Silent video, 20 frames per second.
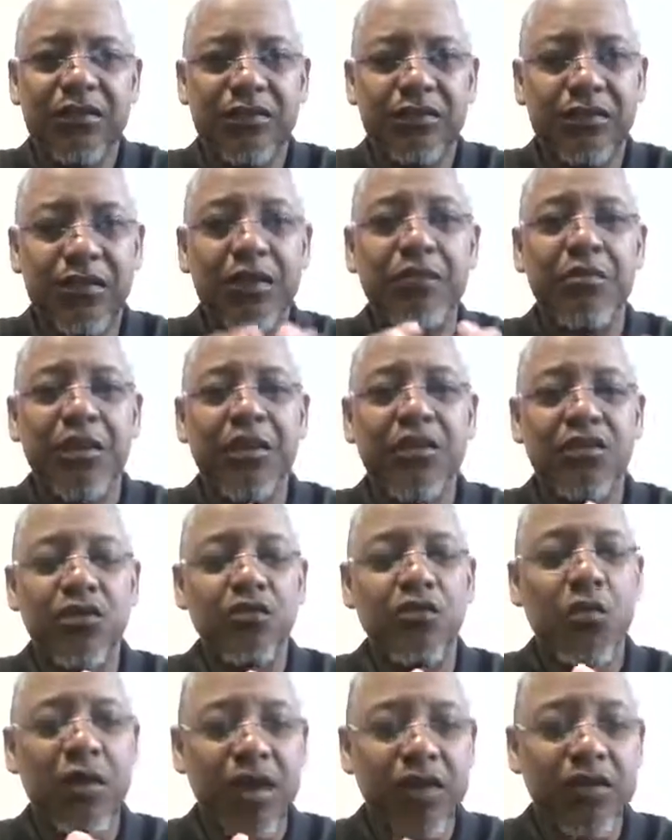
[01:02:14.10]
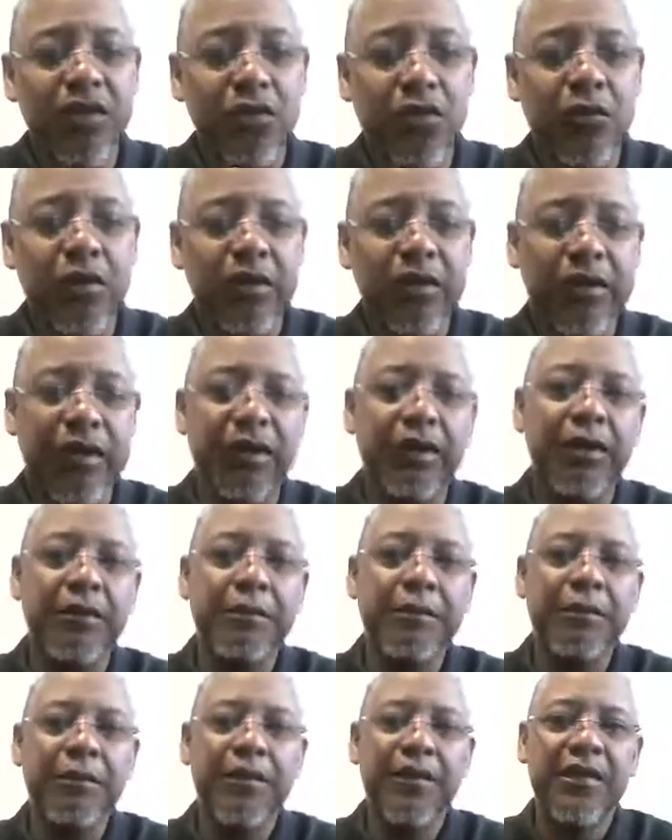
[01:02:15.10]
They pay you while you're working.
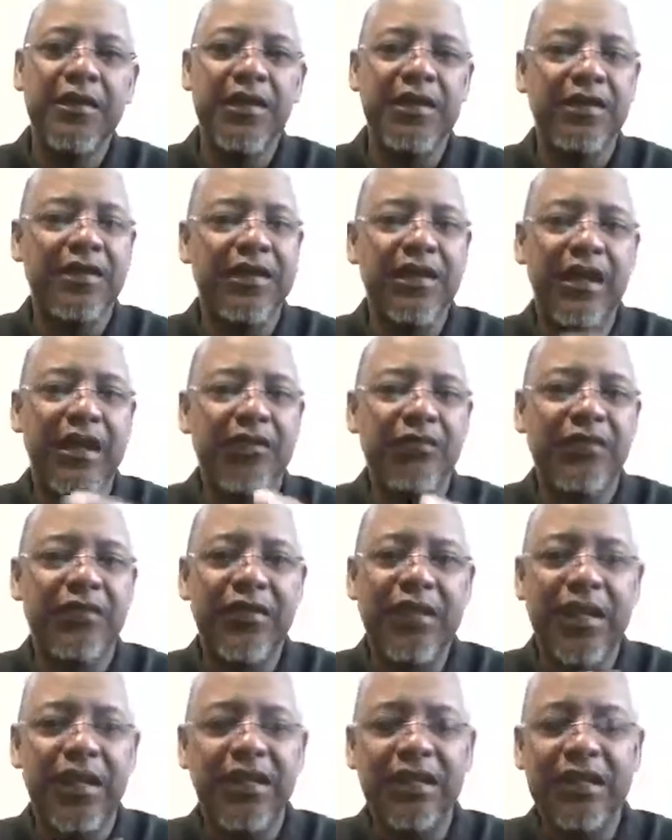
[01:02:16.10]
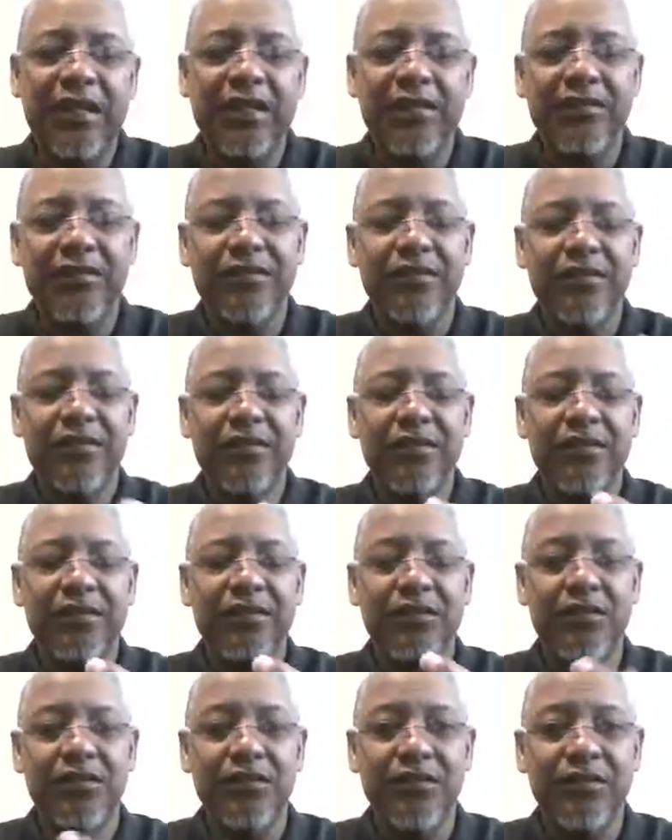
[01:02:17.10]
And then after that, that's,
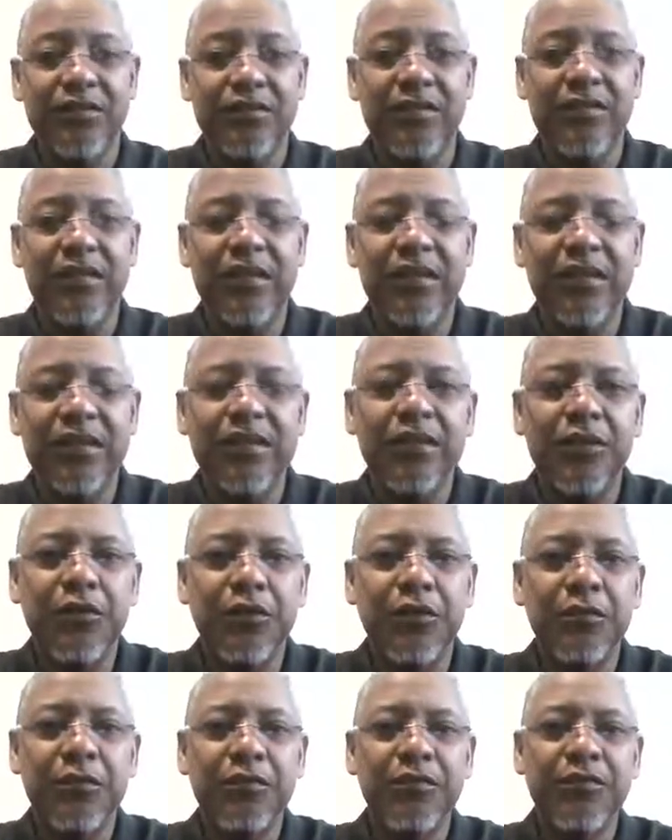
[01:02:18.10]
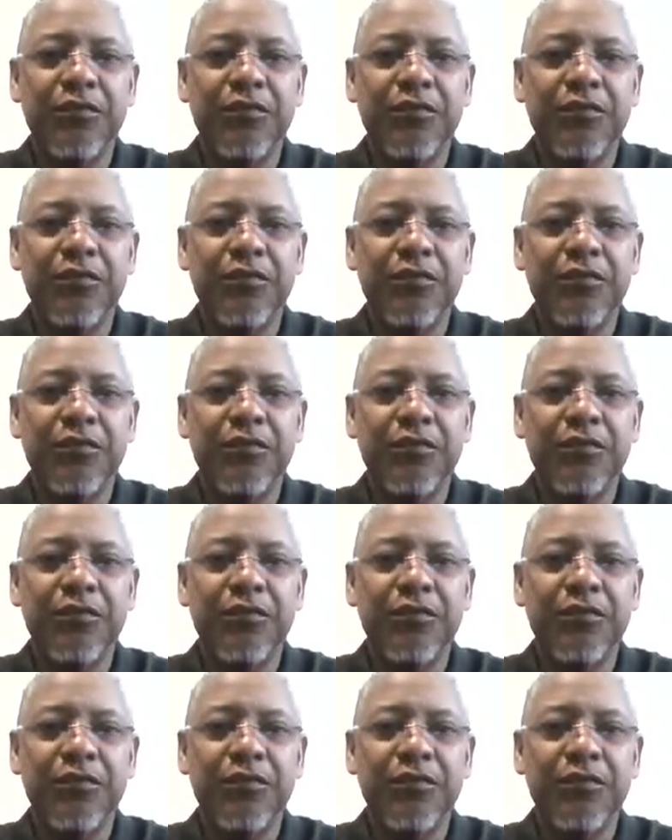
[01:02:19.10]
it's a done deal.